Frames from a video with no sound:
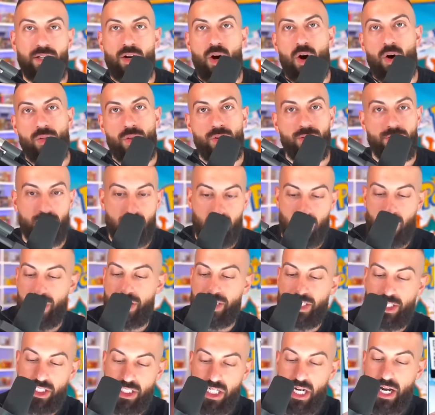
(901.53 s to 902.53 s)
and all those
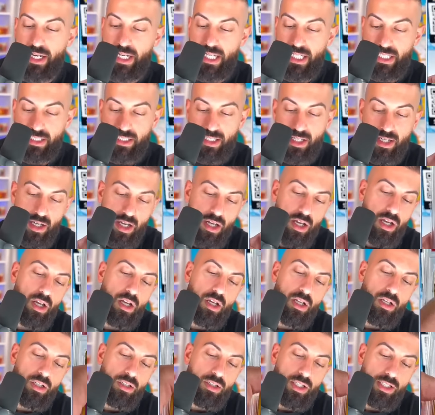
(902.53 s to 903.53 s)
crazy shinies.
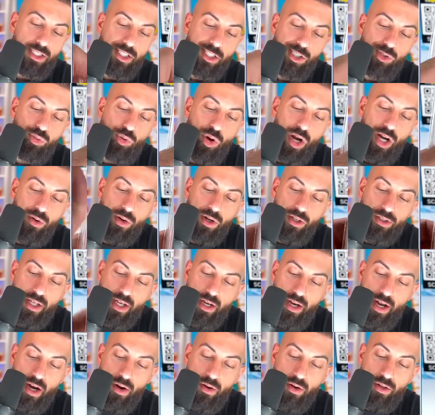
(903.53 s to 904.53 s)
This is right around
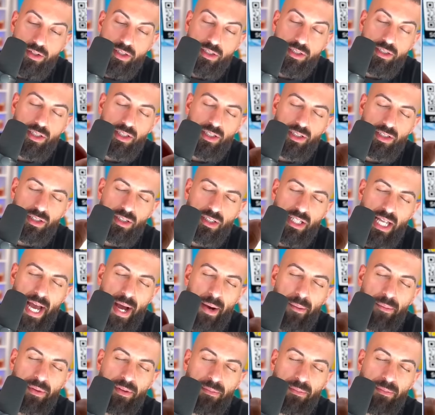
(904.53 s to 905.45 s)
that era. This is that.